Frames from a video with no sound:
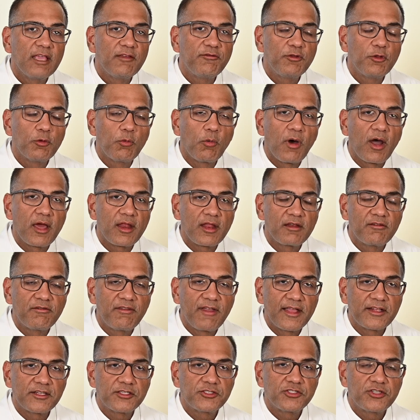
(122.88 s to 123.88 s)
If you want
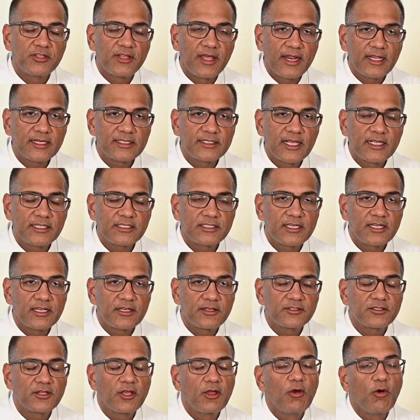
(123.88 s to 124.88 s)
advanced genetic
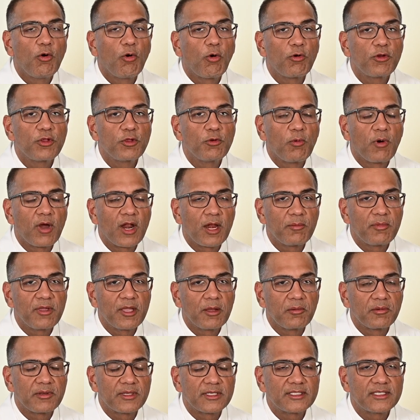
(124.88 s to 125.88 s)
testing, or you want to be
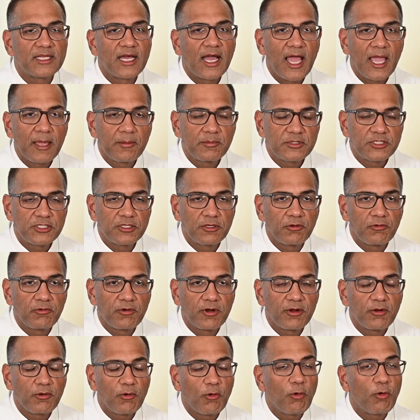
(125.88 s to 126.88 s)
able to time
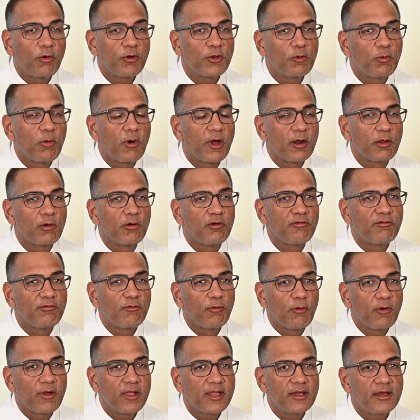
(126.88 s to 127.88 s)
children, or you want to
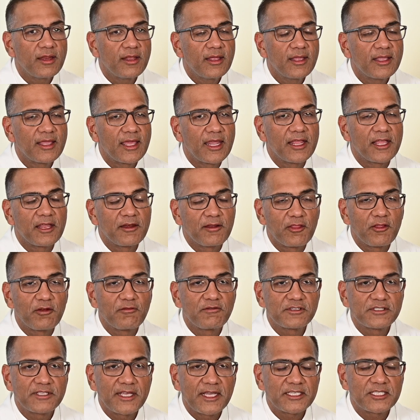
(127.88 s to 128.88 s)
avoid getting another
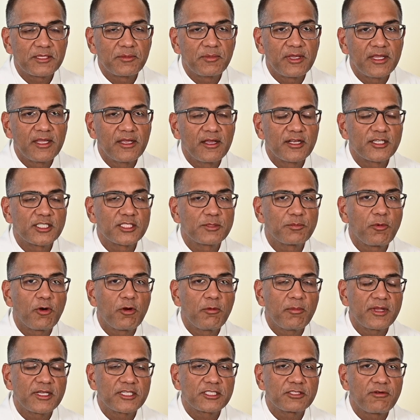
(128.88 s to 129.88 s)
vasectomy, a
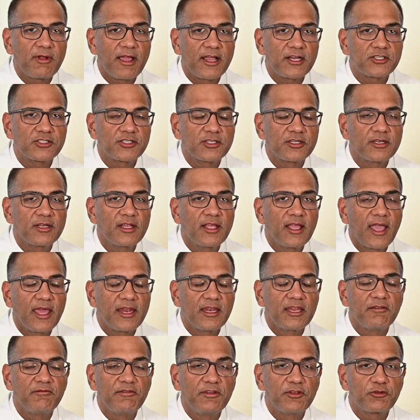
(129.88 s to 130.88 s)
sperm extraction
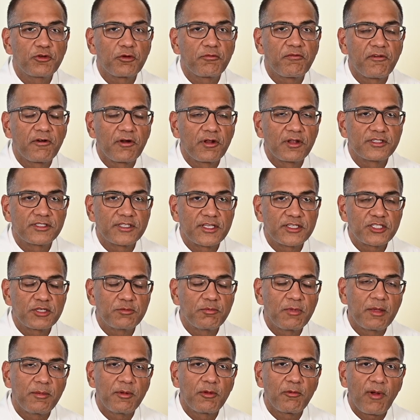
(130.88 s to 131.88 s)
and in vitro
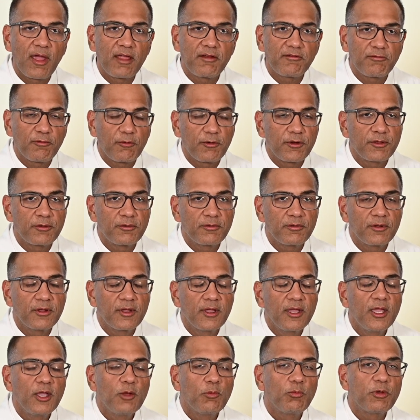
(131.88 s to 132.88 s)
fertilization may be right for you.
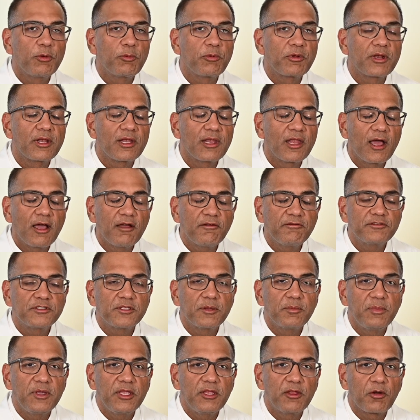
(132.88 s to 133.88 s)
We would love
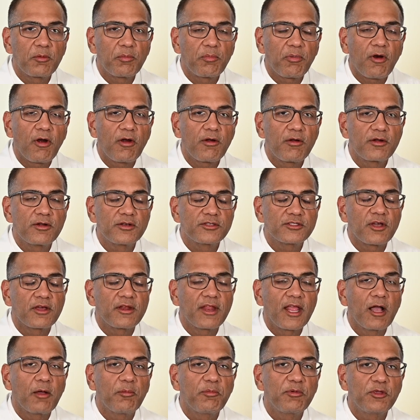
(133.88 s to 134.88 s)
to be your partners on
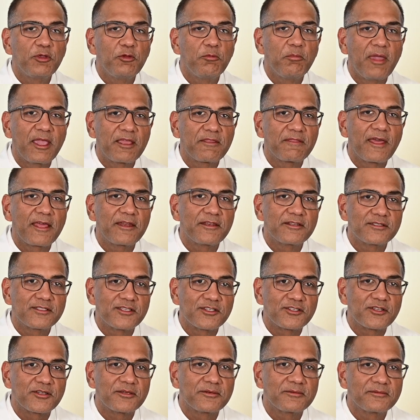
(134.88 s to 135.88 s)
helping you make that
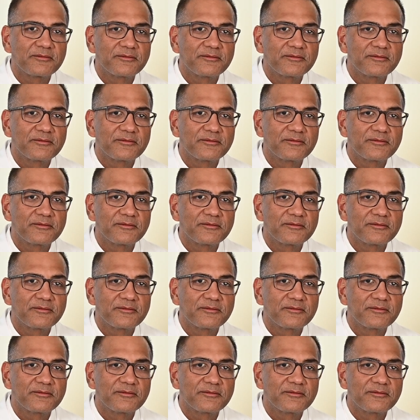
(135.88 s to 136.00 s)
decision.